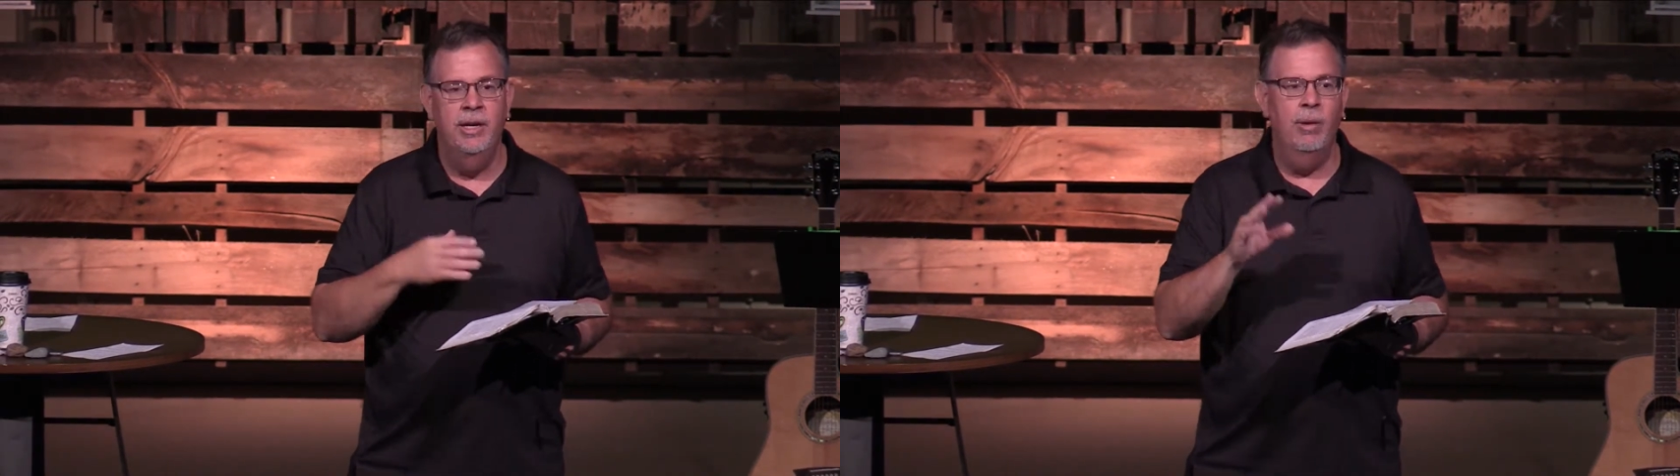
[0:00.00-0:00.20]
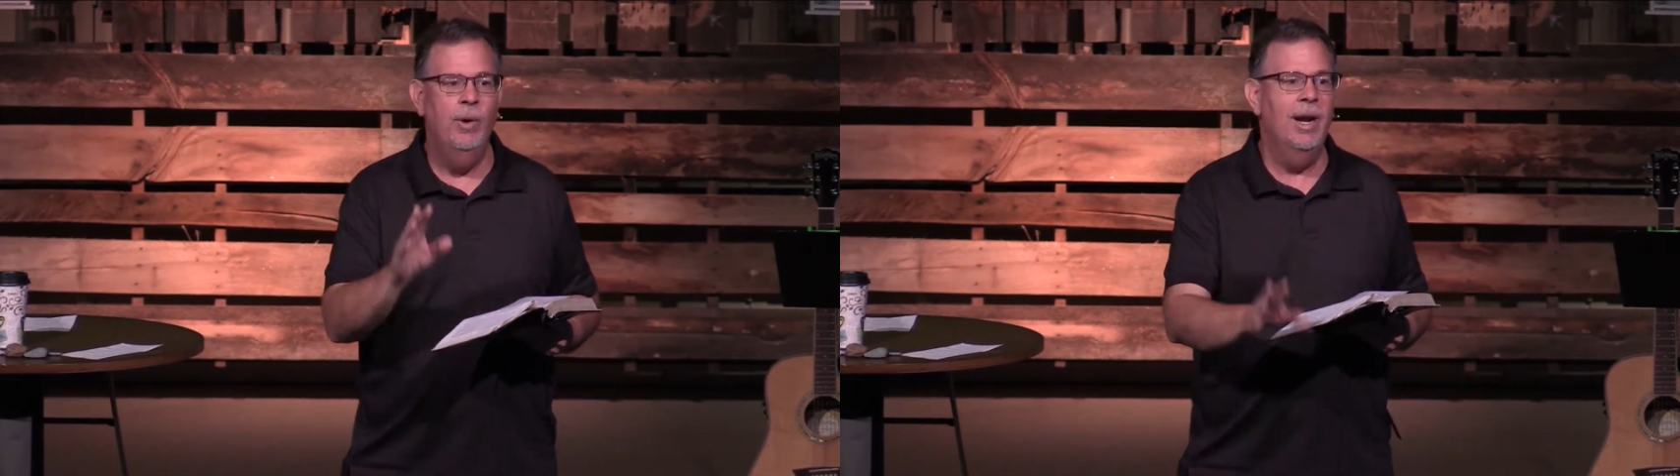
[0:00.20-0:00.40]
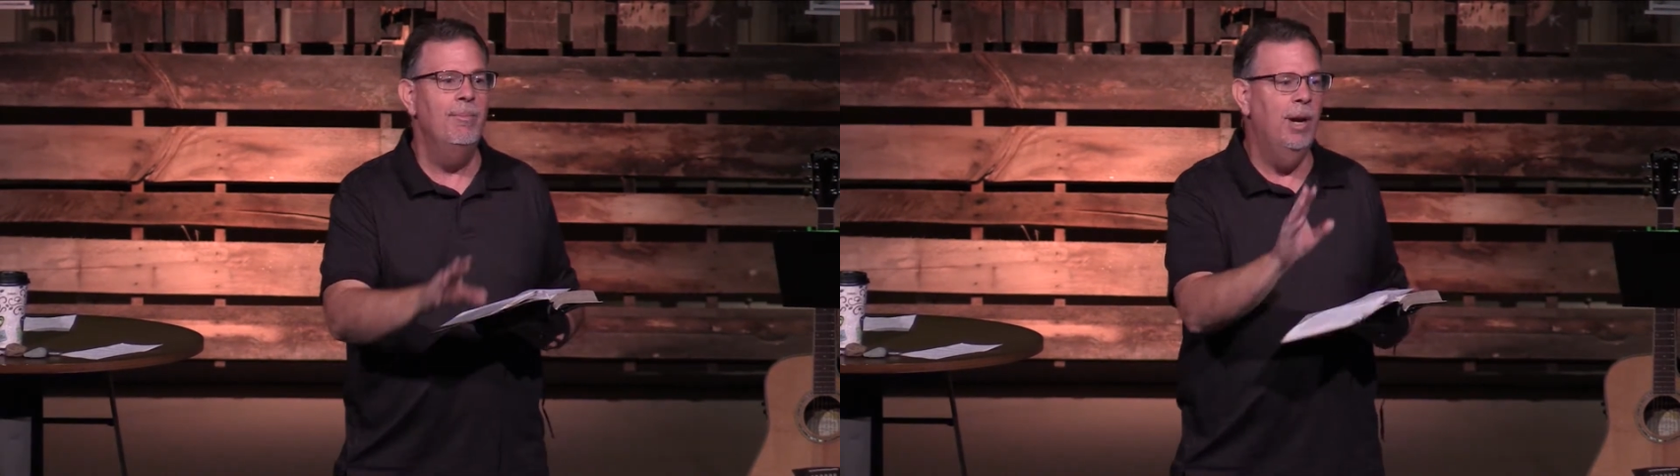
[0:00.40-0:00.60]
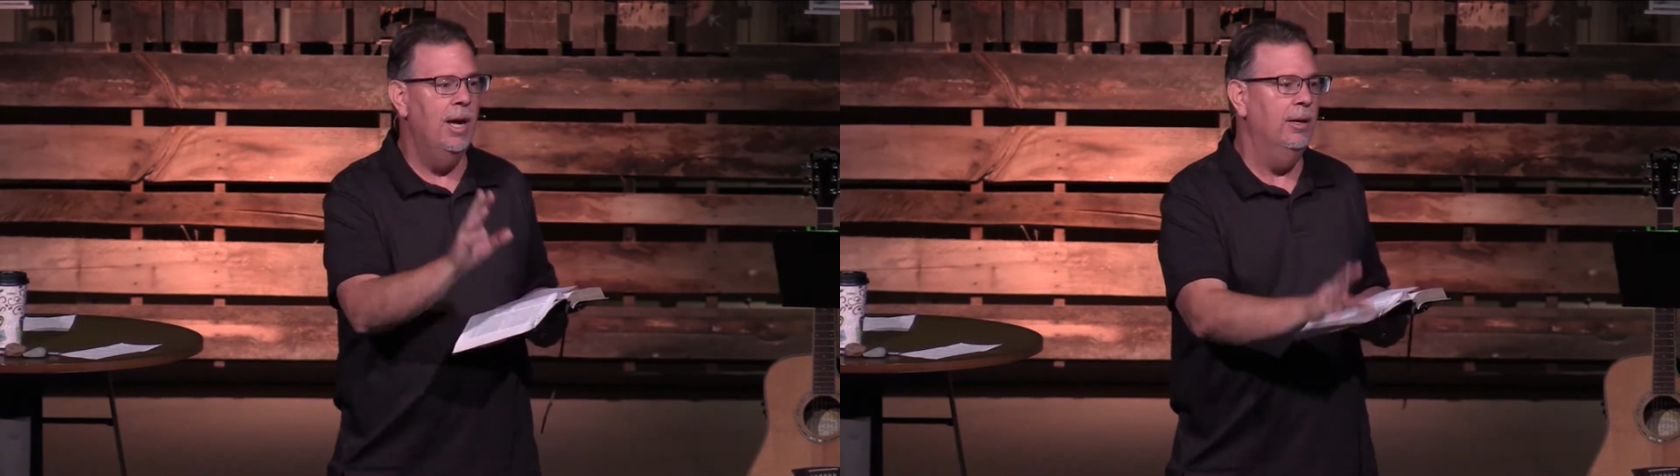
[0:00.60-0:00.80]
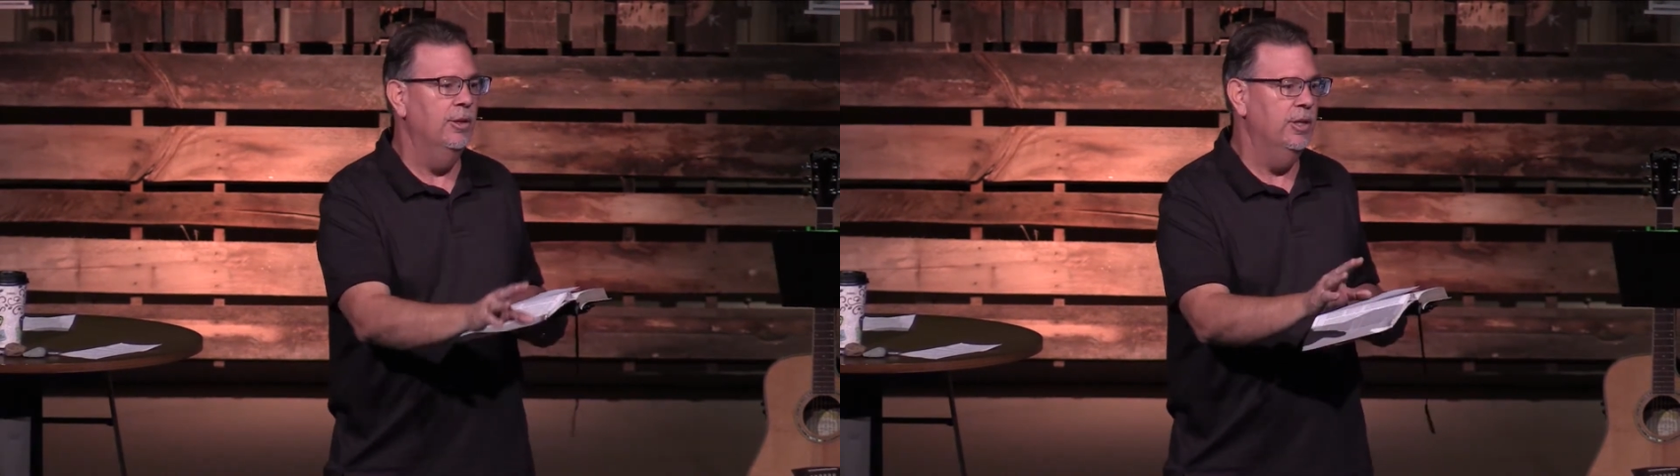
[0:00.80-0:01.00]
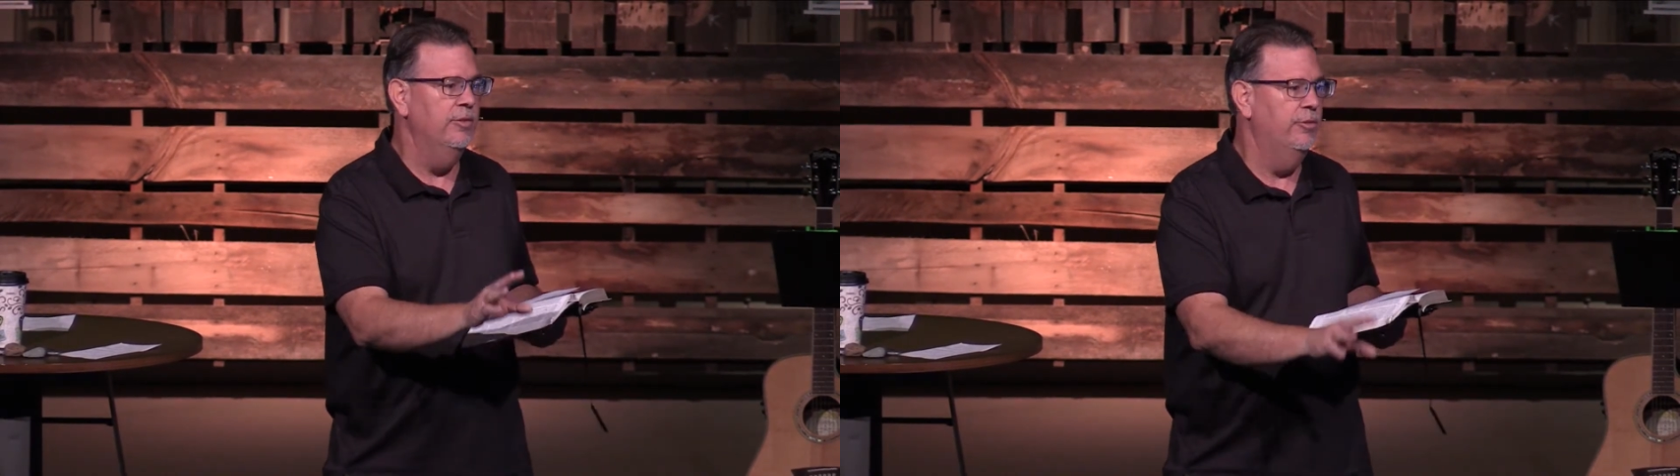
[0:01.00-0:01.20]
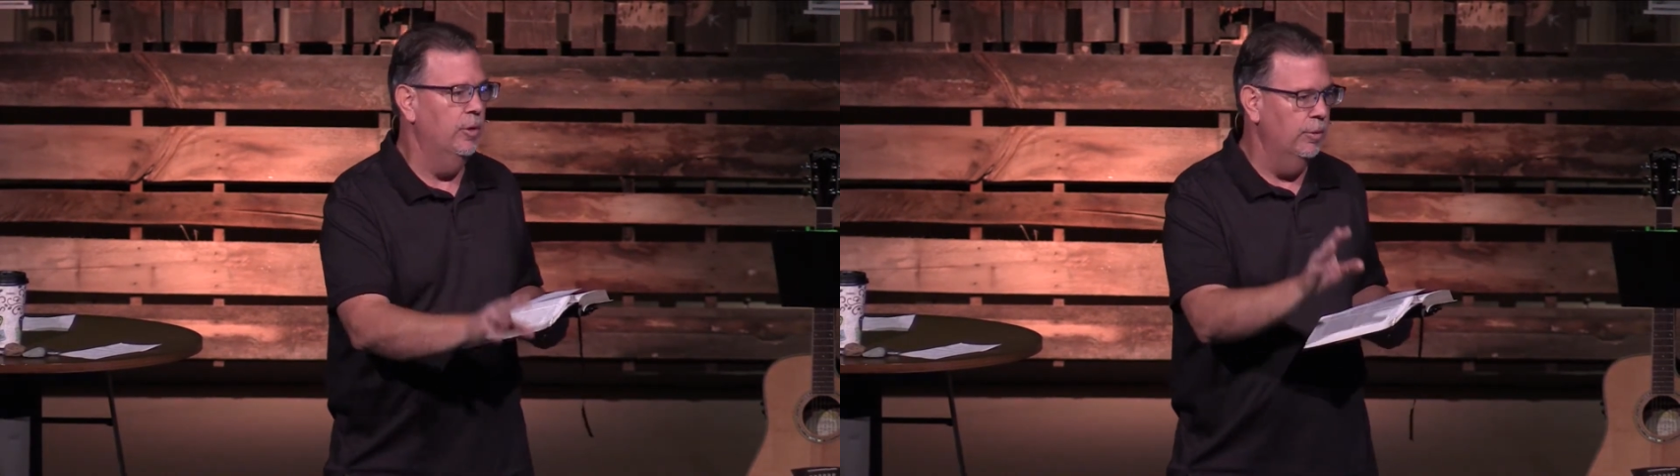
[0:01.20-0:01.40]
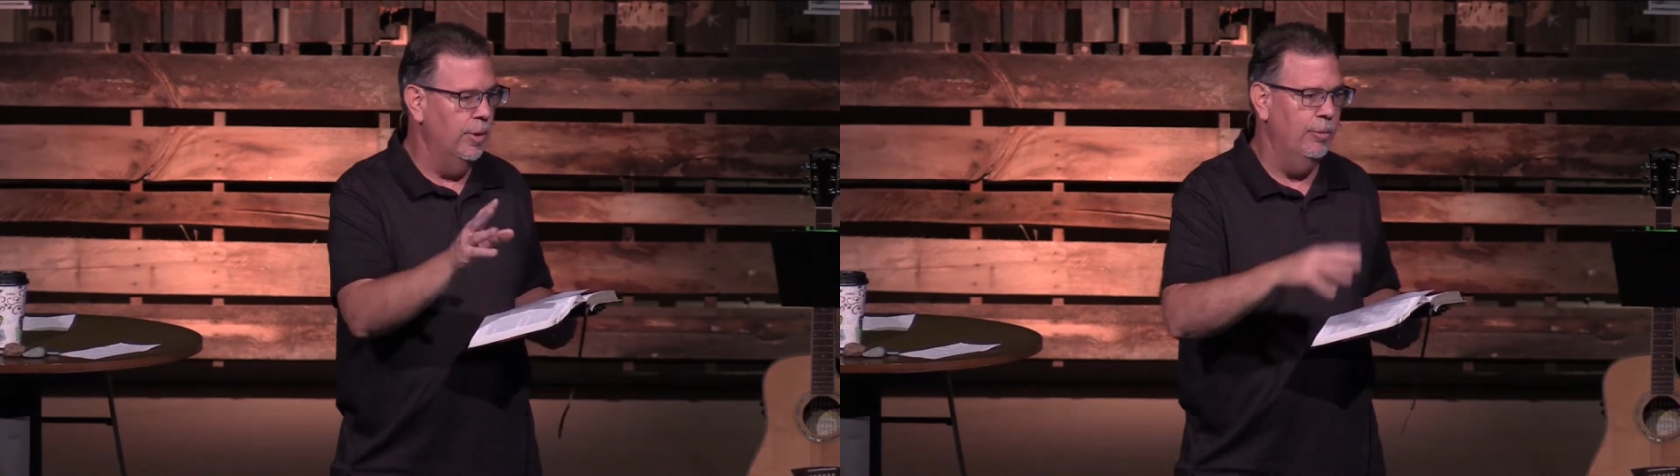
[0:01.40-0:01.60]
Now, what we're not
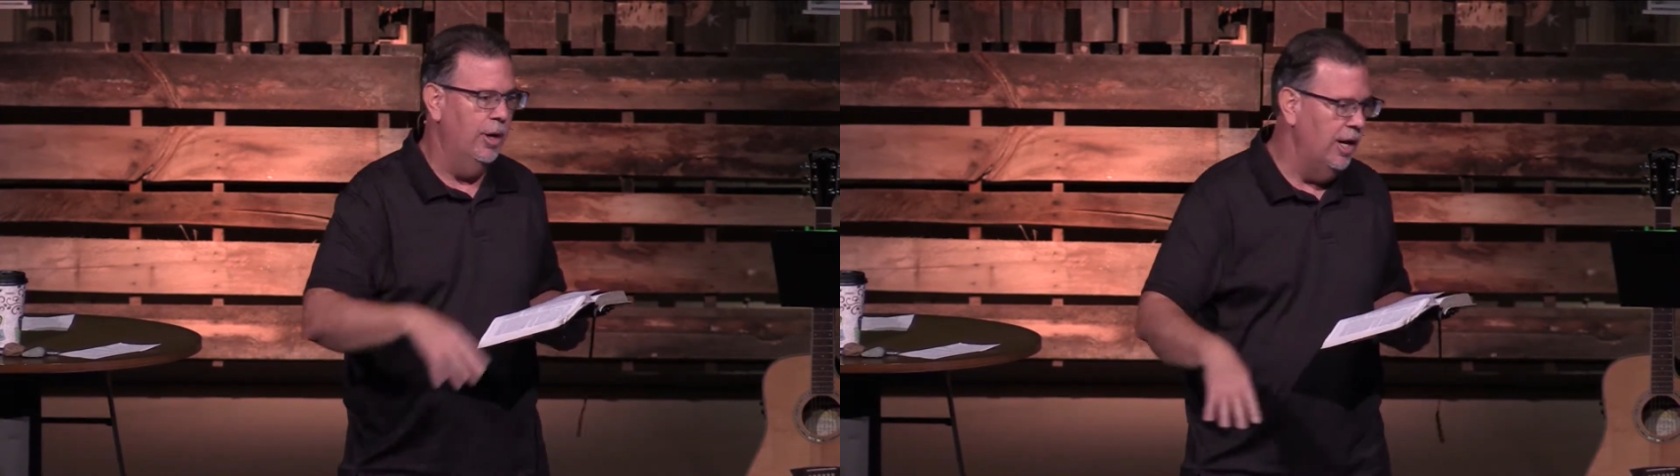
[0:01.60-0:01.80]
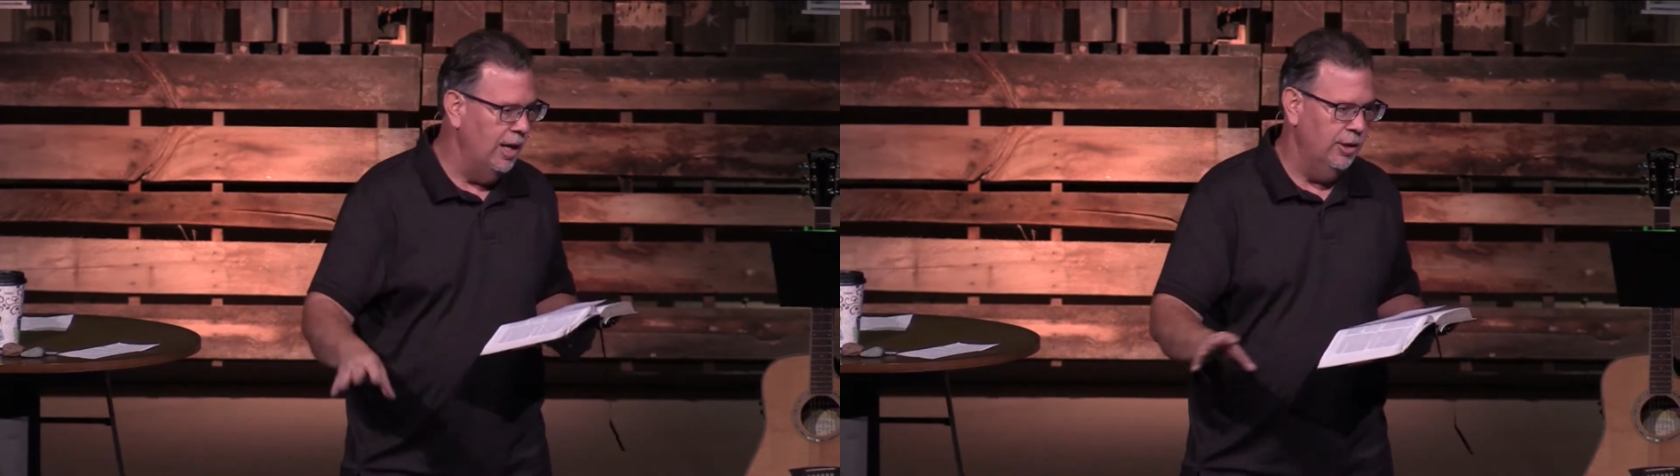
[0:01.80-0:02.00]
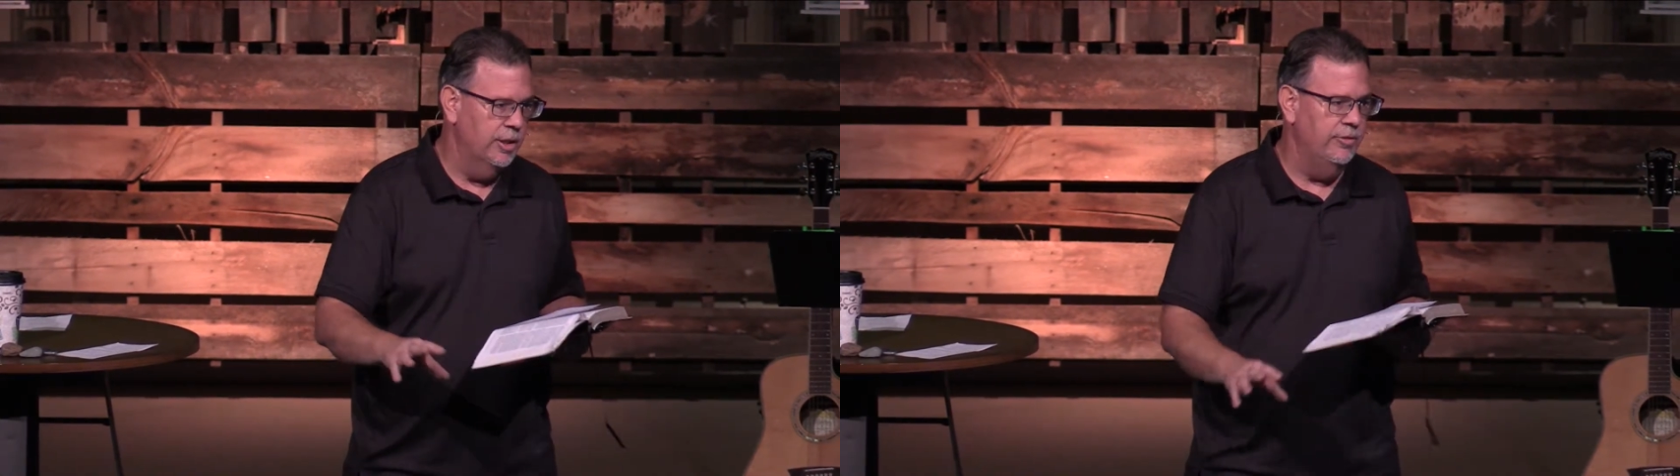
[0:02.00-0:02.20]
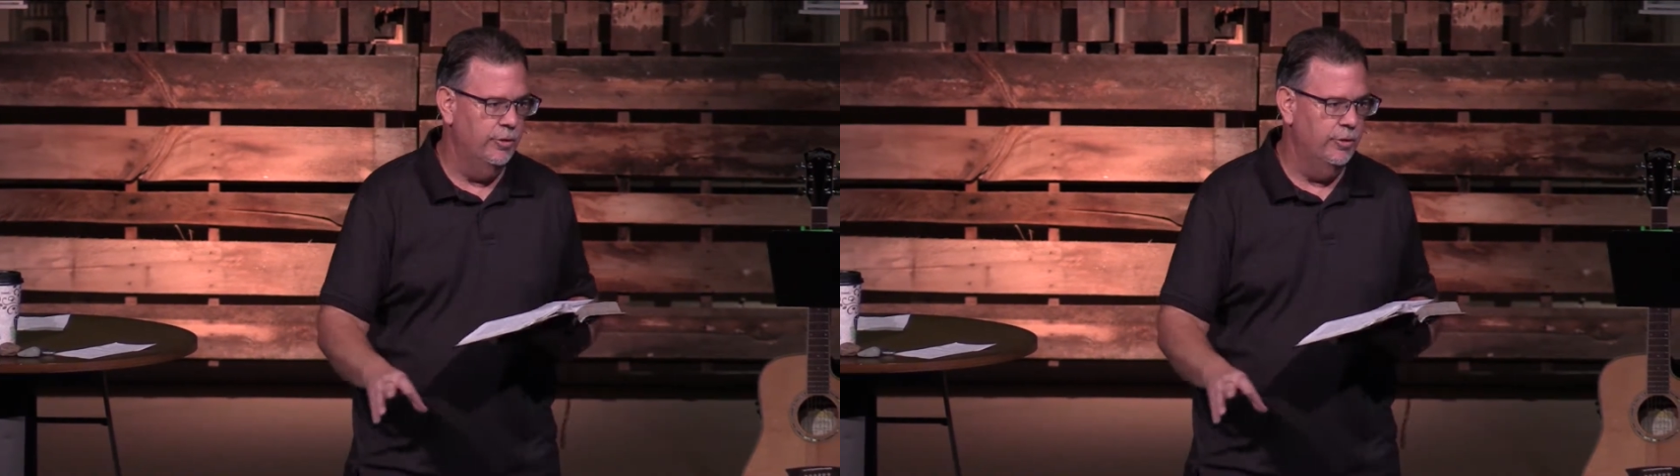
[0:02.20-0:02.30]
looking